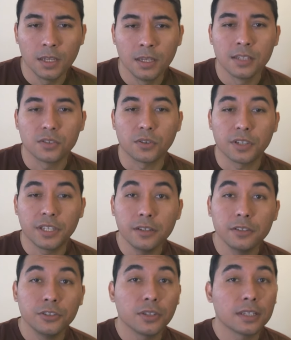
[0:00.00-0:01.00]
So
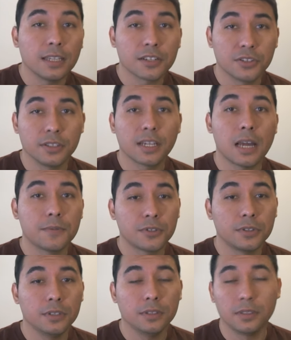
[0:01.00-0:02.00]
here you can actually
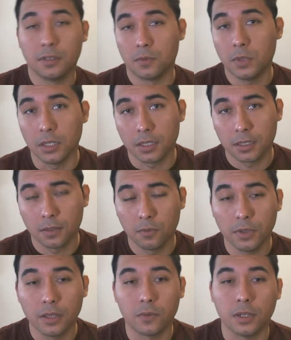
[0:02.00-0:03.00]
capture the rook
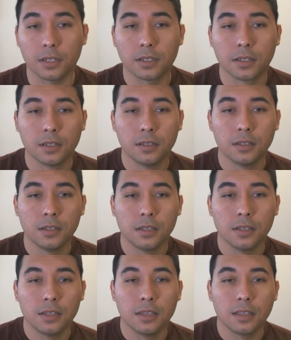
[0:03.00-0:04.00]
with the rook.
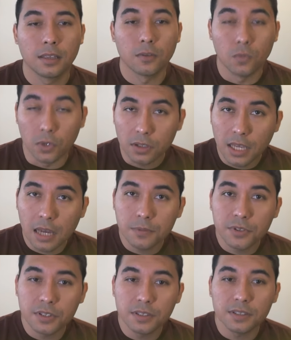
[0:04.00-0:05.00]
Rook
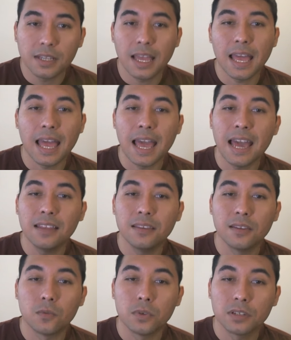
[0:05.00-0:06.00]
captures,
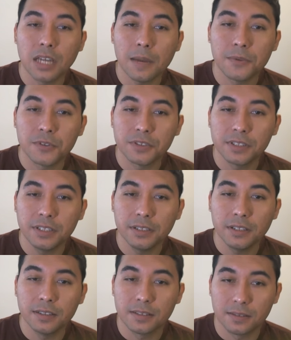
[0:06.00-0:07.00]
and the rook captures
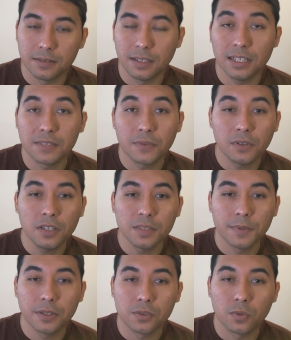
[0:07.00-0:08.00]
here. It's nice for us
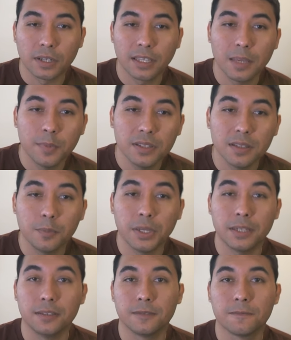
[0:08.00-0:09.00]
because we're keeping the
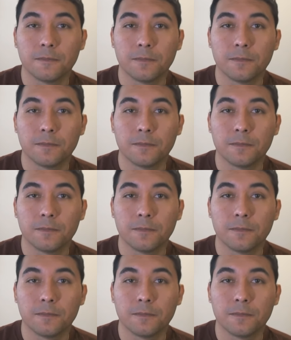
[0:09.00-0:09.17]
pin.